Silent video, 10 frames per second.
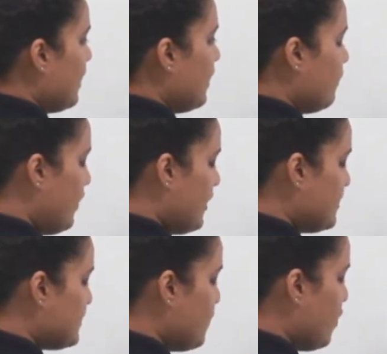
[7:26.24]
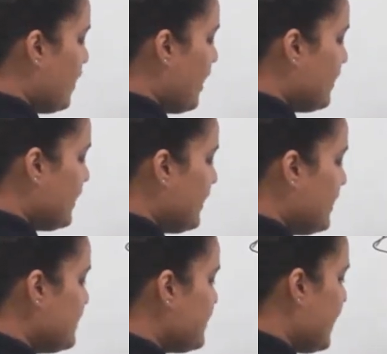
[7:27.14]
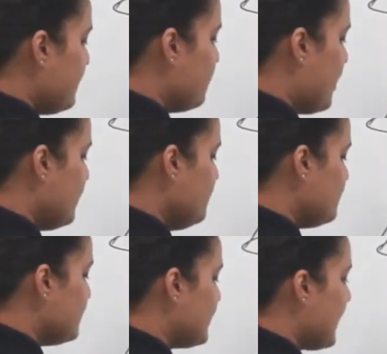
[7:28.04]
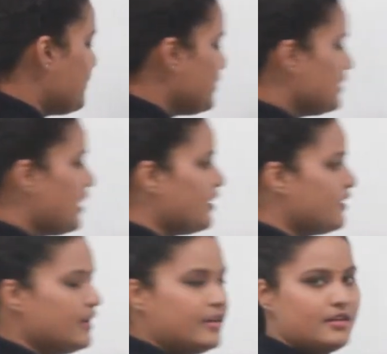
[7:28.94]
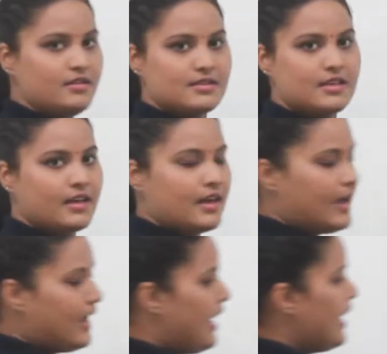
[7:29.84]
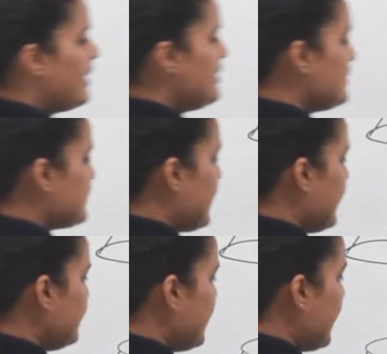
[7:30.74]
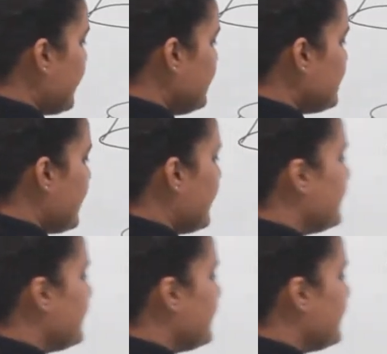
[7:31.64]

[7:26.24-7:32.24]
one small r radius and one capital R radius and slant height L